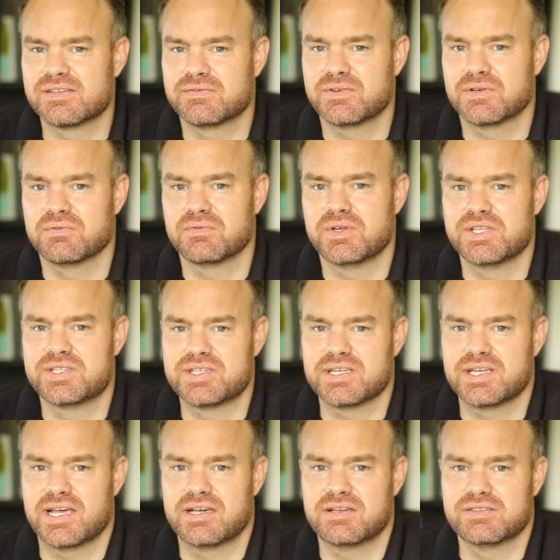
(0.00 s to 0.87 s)
if you're
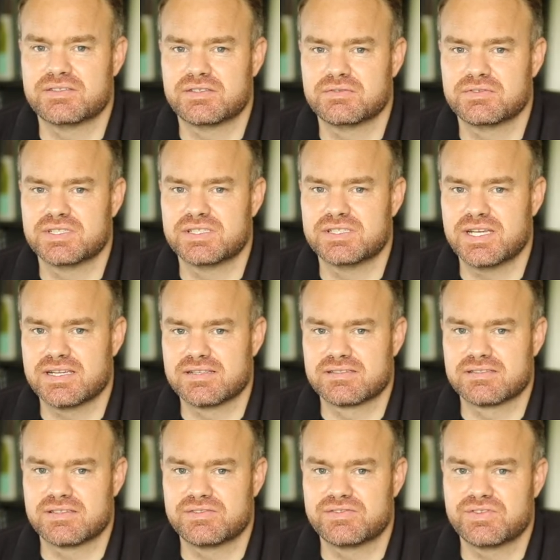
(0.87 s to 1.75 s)
reaching out to a
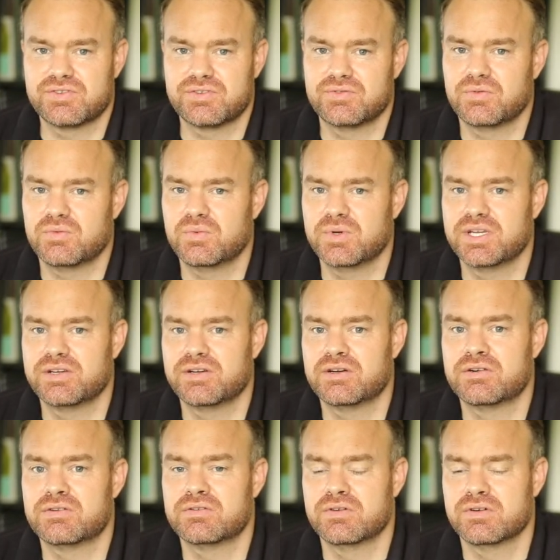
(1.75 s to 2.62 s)
destitute
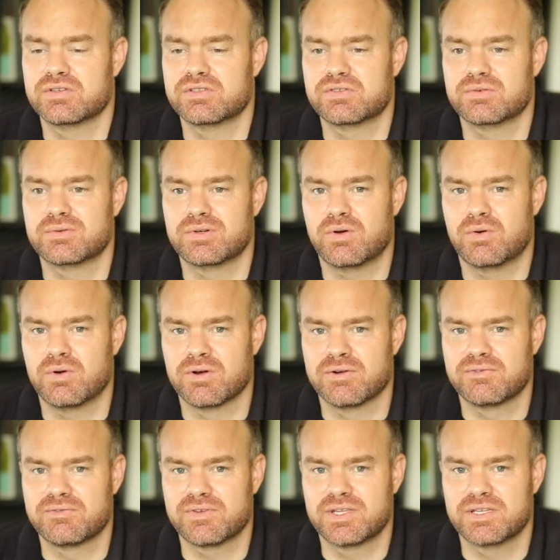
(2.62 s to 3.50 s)
widow or to an
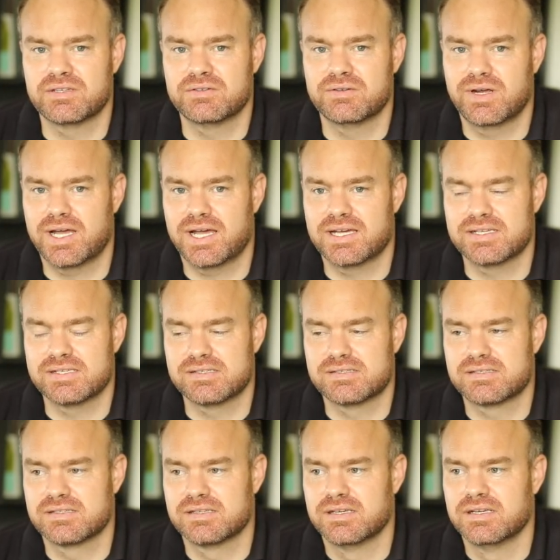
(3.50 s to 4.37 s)
orphan who
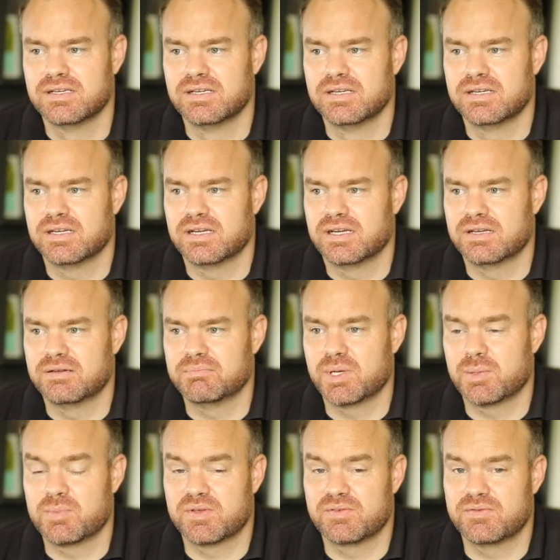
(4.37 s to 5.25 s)
has uh,
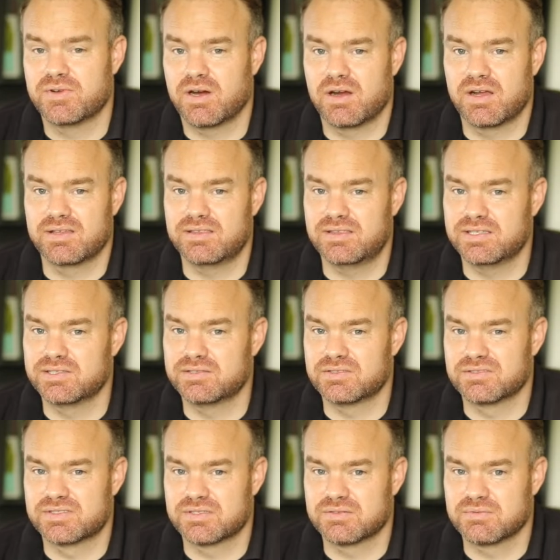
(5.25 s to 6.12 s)
maybe very
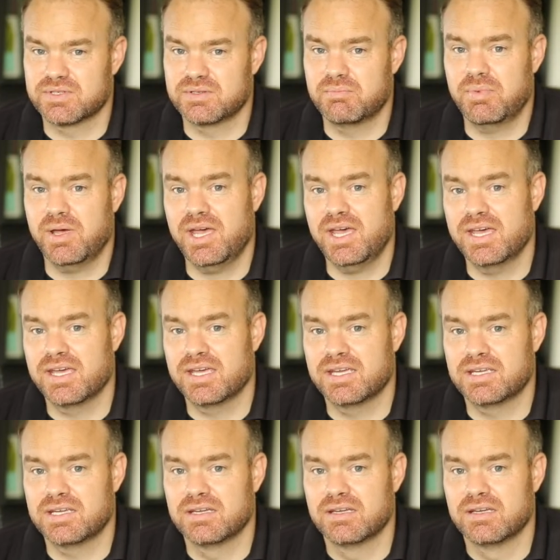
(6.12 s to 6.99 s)
little to
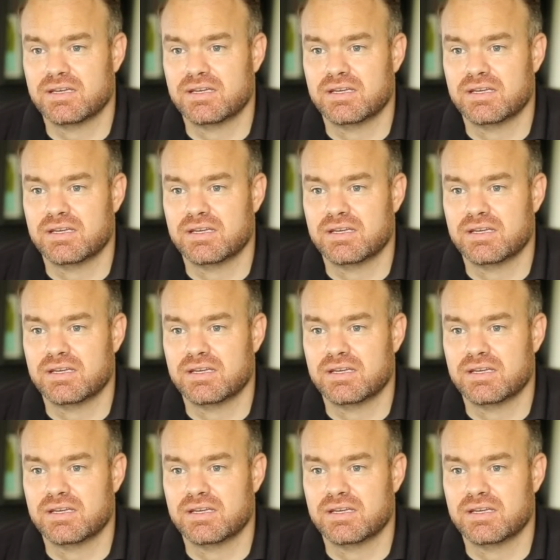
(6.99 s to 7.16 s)
repay